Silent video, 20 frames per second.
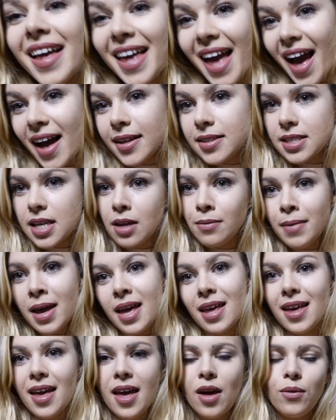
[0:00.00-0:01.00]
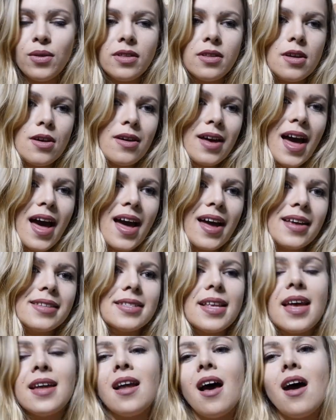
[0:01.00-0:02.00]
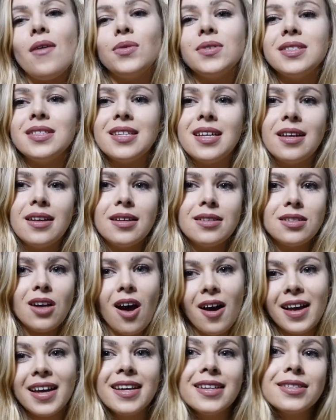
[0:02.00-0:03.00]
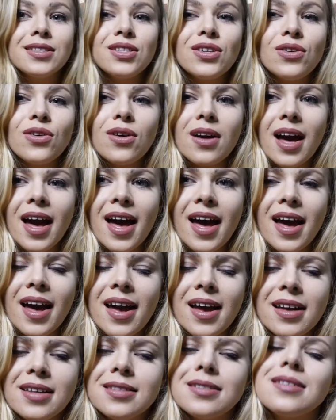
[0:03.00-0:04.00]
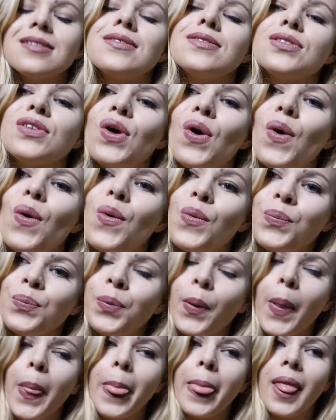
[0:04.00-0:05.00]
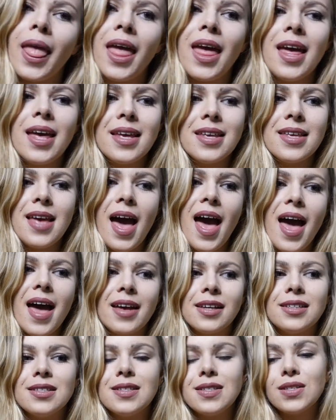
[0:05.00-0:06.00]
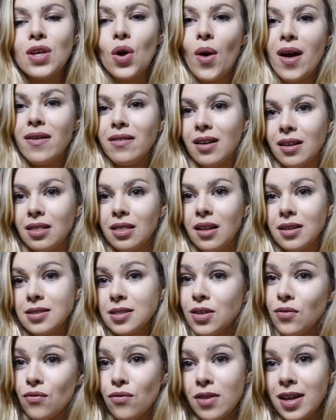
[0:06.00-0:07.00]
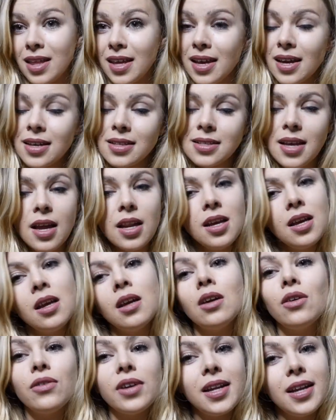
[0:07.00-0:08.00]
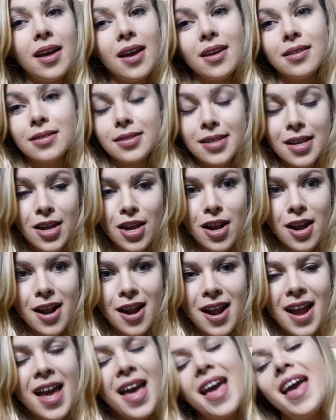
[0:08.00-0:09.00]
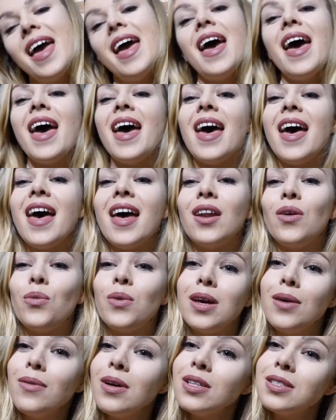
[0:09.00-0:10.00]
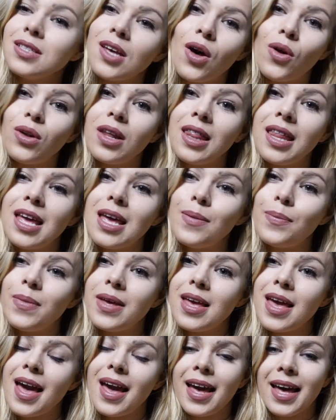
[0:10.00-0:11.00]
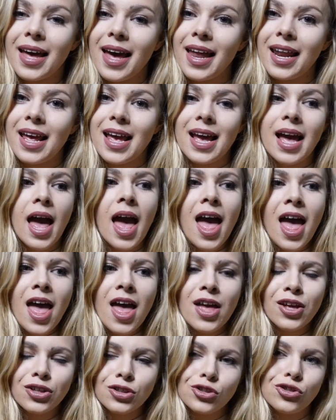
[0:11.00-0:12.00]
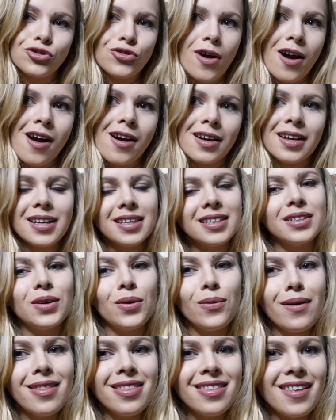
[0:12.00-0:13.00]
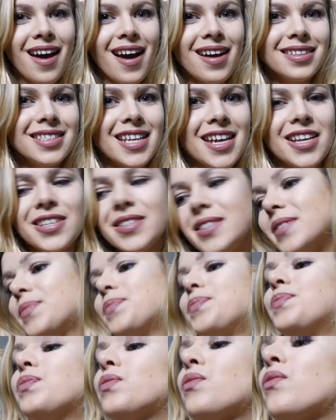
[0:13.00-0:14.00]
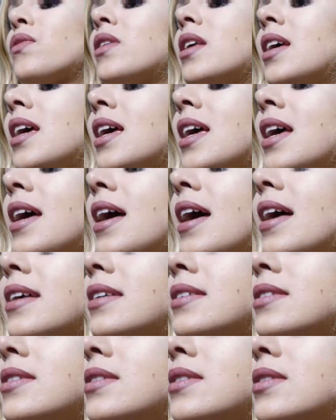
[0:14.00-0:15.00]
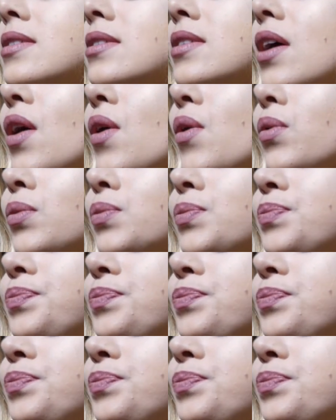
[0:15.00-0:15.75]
cocktail making with you guys, and obviously talking to you guys. So, yeah, so I've got lots of really exciting ingredients here, and we will totally be getting drunk with cocktails. So,